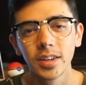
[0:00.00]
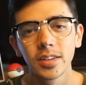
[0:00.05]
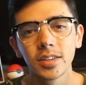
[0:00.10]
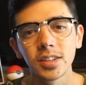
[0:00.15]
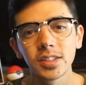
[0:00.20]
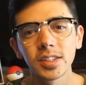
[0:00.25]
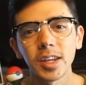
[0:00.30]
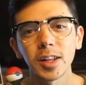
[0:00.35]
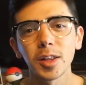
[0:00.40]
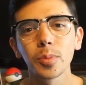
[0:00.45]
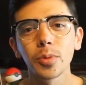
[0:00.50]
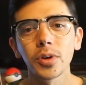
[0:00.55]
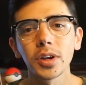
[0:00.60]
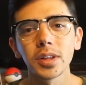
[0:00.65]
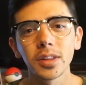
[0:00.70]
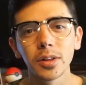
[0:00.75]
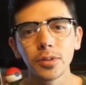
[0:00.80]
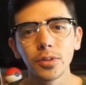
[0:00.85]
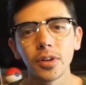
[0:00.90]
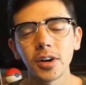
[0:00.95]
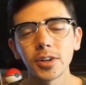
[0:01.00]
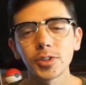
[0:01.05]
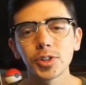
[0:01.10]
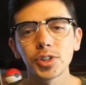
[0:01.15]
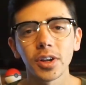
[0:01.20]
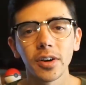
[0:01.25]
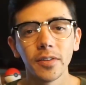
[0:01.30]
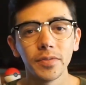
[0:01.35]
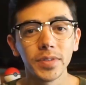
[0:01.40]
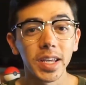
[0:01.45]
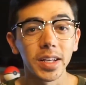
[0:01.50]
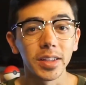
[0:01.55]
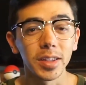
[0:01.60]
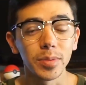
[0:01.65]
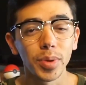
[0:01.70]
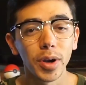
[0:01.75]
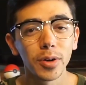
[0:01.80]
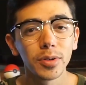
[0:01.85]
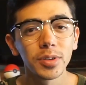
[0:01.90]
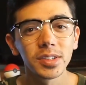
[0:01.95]
To celebrate the launch of
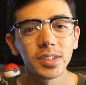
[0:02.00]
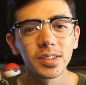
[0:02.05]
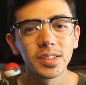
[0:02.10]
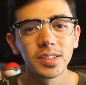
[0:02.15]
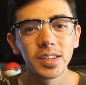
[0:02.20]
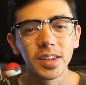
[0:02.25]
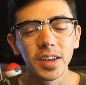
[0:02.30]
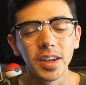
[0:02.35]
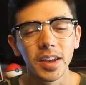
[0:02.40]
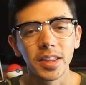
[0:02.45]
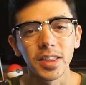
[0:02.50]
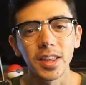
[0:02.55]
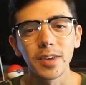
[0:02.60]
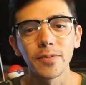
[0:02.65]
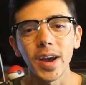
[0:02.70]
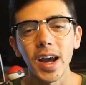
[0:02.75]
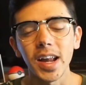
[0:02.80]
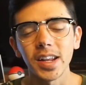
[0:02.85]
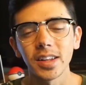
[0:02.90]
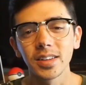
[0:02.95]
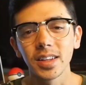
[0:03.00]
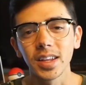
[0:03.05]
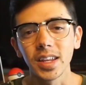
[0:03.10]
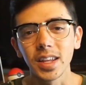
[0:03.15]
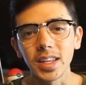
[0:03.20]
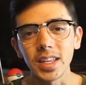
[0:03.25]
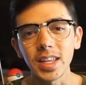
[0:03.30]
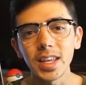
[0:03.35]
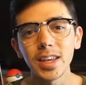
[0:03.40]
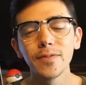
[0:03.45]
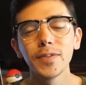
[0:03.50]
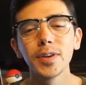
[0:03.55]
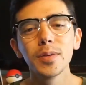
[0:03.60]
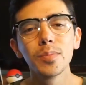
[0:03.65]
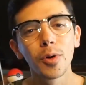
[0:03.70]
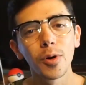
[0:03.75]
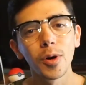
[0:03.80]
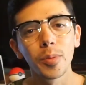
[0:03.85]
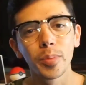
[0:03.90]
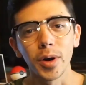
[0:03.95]
daily bonuses, they've added
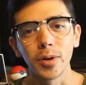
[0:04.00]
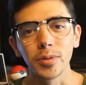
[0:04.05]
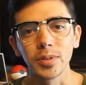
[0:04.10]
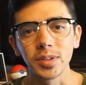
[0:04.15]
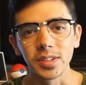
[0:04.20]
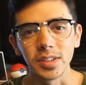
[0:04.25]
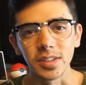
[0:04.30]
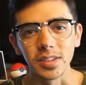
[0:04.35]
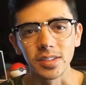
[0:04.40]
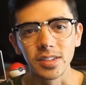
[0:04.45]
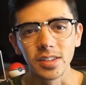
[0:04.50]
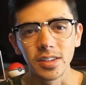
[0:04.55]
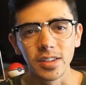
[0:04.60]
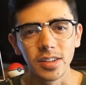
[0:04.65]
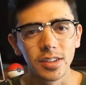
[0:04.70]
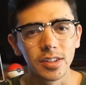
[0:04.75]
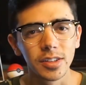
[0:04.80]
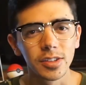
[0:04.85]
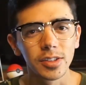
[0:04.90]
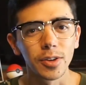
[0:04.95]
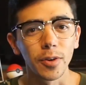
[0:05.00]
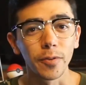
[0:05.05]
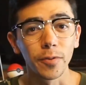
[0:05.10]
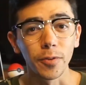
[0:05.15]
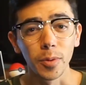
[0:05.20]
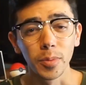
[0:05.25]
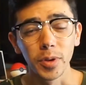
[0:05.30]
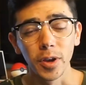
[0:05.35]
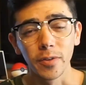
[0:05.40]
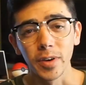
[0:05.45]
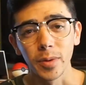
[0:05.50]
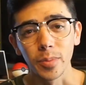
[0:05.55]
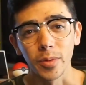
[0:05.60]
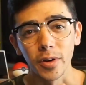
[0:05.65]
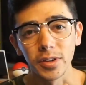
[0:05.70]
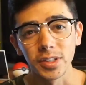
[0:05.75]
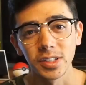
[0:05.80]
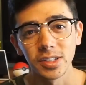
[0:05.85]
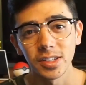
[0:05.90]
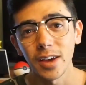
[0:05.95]
even more bonuses. So from
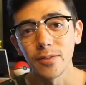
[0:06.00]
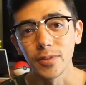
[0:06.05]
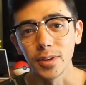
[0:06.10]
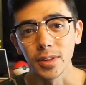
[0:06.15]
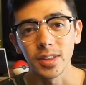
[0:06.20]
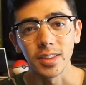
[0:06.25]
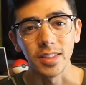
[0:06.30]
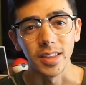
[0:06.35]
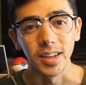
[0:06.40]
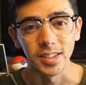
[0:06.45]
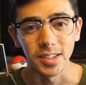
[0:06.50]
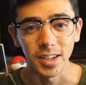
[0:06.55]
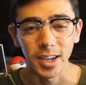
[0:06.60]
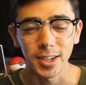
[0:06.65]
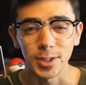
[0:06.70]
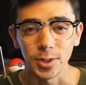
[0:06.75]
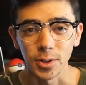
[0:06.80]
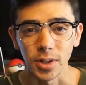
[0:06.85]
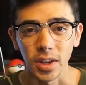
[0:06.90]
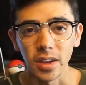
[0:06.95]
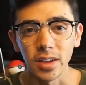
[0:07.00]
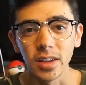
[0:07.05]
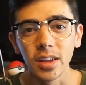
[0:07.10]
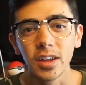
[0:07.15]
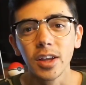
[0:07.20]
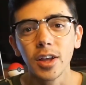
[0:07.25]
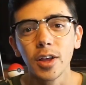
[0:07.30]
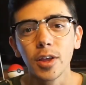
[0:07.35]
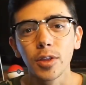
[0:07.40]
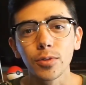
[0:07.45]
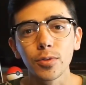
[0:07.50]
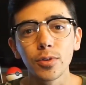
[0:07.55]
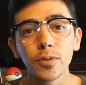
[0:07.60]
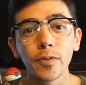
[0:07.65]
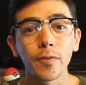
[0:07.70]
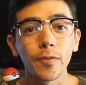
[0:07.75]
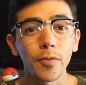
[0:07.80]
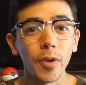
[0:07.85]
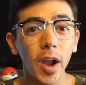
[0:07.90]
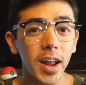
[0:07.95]
November seventh, that's yesterday, through
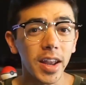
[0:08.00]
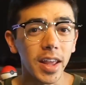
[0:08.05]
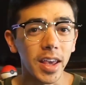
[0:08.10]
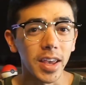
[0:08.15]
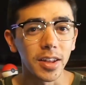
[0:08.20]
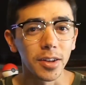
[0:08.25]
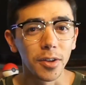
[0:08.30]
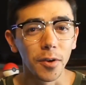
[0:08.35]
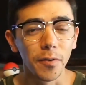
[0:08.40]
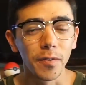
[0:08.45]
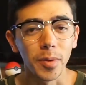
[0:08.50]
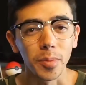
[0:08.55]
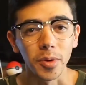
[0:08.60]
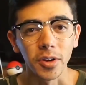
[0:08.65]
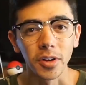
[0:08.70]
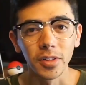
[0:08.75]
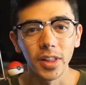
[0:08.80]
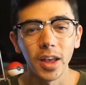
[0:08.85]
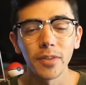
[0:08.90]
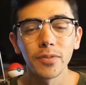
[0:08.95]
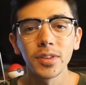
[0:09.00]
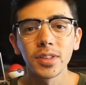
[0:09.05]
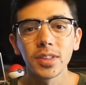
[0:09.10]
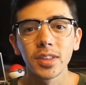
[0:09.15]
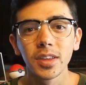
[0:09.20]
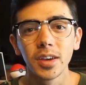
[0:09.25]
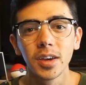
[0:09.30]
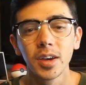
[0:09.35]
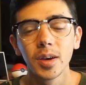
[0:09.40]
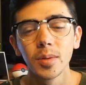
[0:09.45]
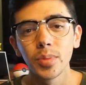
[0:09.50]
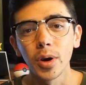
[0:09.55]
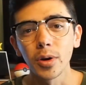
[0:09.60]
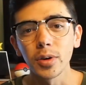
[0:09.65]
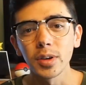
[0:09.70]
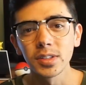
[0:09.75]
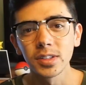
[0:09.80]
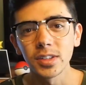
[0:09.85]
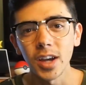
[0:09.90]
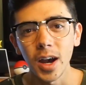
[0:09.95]
Friday, November eleventh,
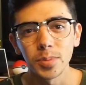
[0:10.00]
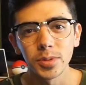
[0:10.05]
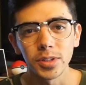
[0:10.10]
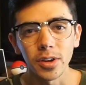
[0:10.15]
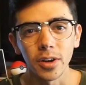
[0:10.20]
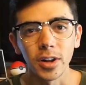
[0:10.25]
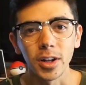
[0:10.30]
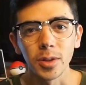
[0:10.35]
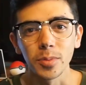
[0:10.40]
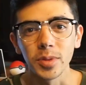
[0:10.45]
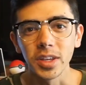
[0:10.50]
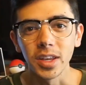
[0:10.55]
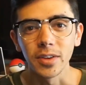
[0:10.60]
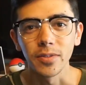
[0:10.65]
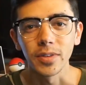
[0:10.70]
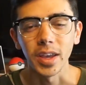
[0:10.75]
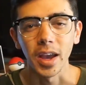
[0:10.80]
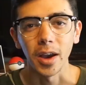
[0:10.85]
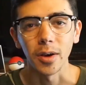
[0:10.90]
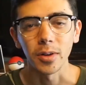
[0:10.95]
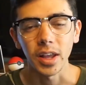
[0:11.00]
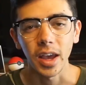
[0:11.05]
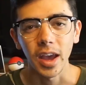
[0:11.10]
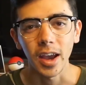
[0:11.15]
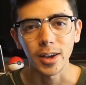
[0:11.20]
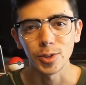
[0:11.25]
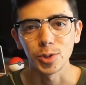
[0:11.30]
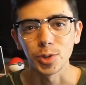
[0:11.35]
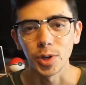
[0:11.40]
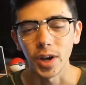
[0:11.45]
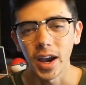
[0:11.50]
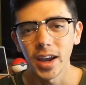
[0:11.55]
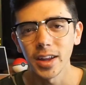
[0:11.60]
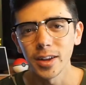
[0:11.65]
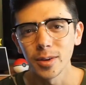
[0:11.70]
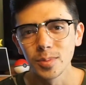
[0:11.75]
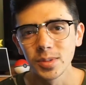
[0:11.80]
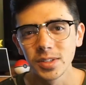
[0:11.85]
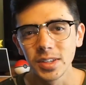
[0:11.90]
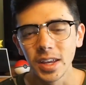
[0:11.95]
Pokestops are going to be giving out extra
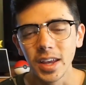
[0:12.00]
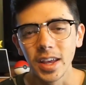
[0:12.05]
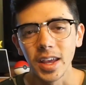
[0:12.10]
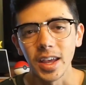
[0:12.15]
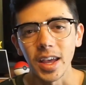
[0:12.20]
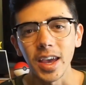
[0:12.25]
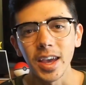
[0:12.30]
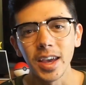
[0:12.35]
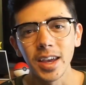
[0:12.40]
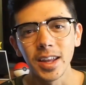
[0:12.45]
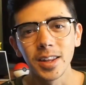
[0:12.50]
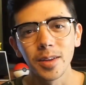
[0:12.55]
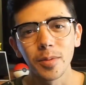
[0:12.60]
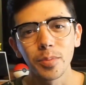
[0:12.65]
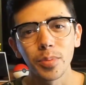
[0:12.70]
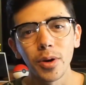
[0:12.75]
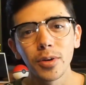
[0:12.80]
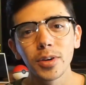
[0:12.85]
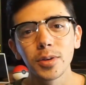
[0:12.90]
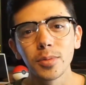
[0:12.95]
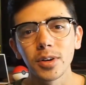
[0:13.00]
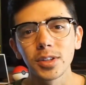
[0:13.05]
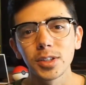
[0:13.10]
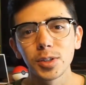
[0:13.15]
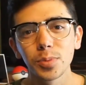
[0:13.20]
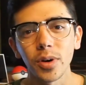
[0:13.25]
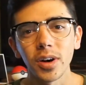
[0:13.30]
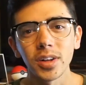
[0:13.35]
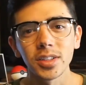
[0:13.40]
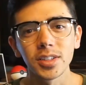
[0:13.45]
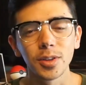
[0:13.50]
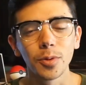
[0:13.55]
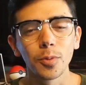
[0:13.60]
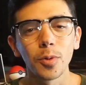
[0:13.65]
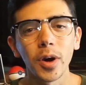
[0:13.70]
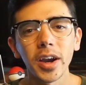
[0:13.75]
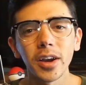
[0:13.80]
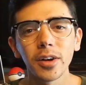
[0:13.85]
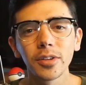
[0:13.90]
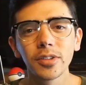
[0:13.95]
items, and Pokemon spawns in the
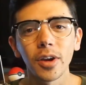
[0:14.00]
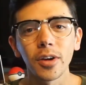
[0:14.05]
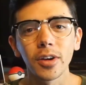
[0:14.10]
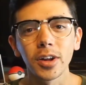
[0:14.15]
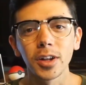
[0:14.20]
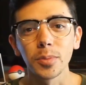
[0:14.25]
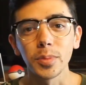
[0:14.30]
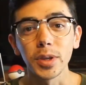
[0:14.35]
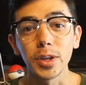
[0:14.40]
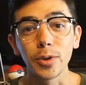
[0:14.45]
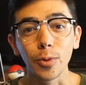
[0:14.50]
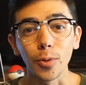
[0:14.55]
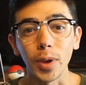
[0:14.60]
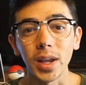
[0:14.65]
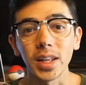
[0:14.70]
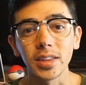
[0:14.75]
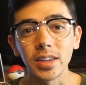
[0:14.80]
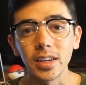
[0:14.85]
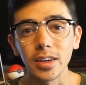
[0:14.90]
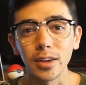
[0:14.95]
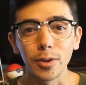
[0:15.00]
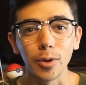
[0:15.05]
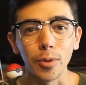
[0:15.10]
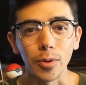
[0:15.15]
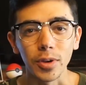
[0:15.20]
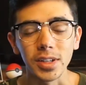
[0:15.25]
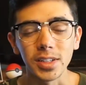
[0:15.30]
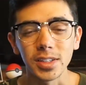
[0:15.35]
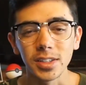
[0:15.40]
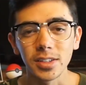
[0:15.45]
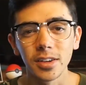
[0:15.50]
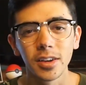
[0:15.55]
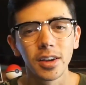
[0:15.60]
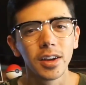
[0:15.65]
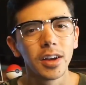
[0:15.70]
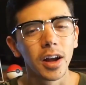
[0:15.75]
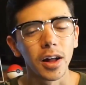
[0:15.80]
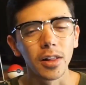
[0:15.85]
wild are going to be greatly increased.